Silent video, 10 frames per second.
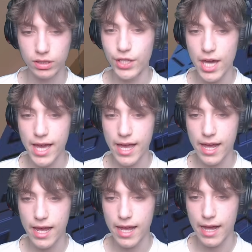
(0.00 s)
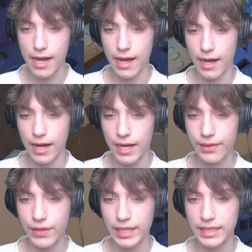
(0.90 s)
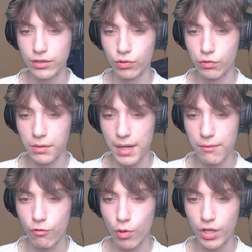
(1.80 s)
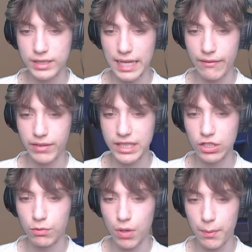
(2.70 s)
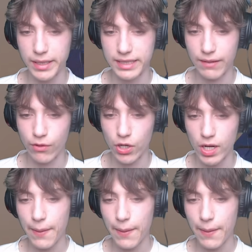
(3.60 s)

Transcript: Yeah, I think this was one of my worst heavily 2-poppings ever.